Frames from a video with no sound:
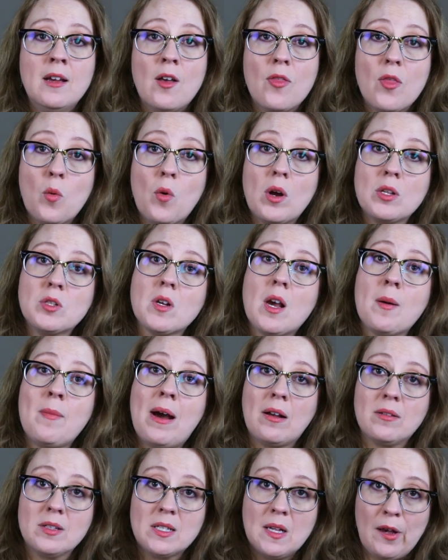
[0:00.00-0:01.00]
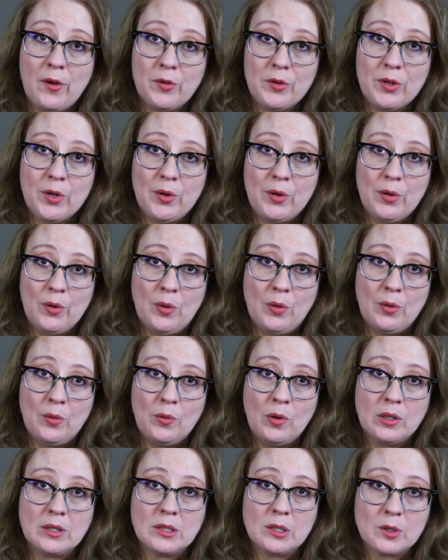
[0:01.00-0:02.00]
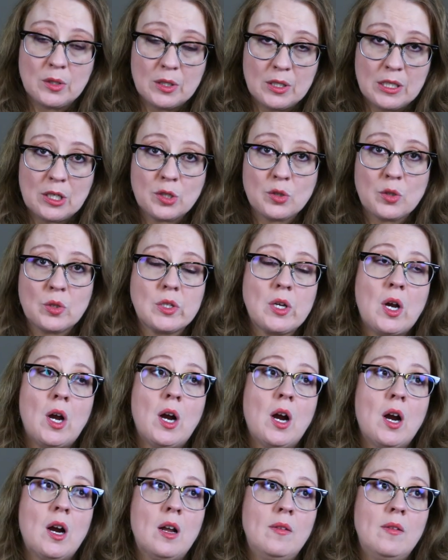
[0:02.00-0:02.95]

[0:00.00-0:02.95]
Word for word: The ones who come out and tell you what their credentials are,